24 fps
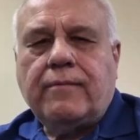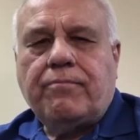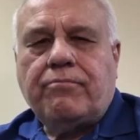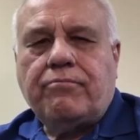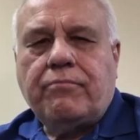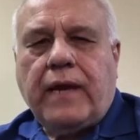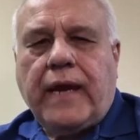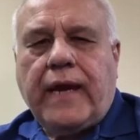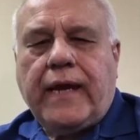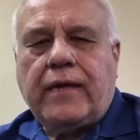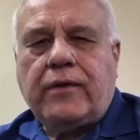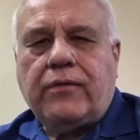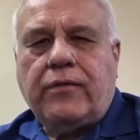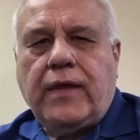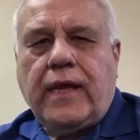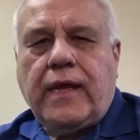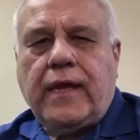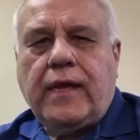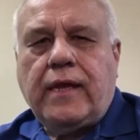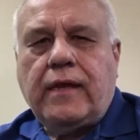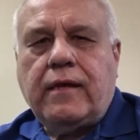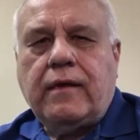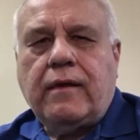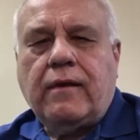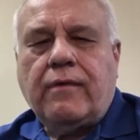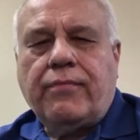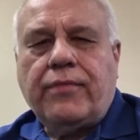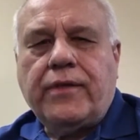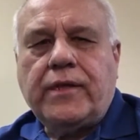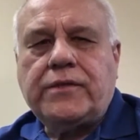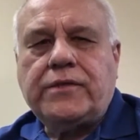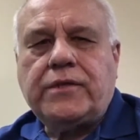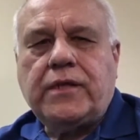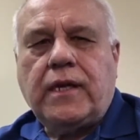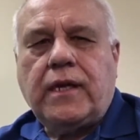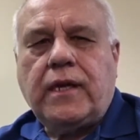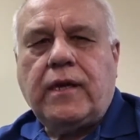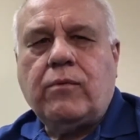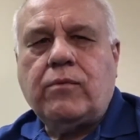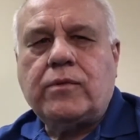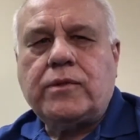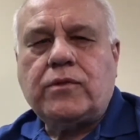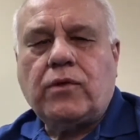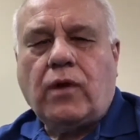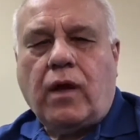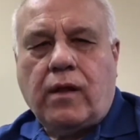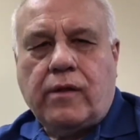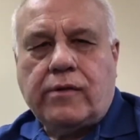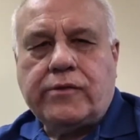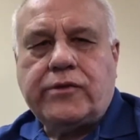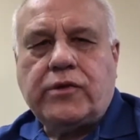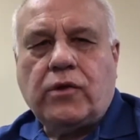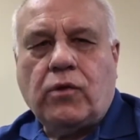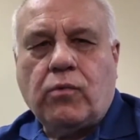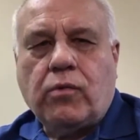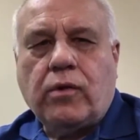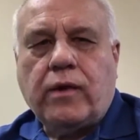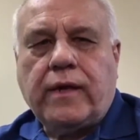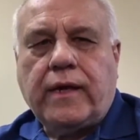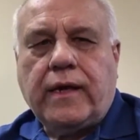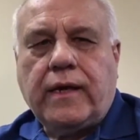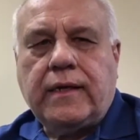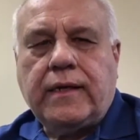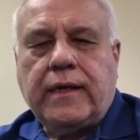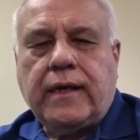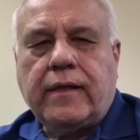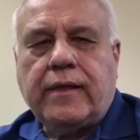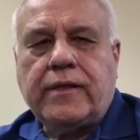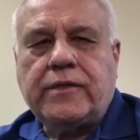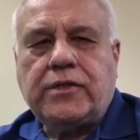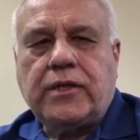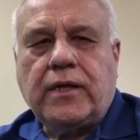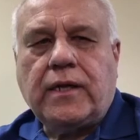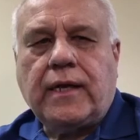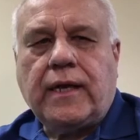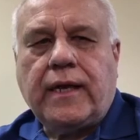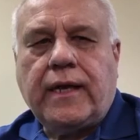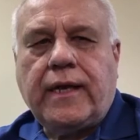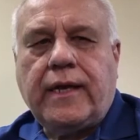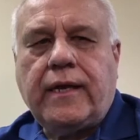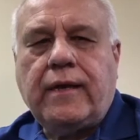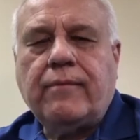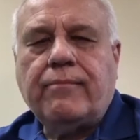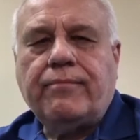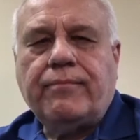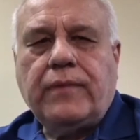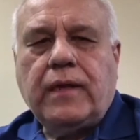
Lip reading: back then the city was also working diligently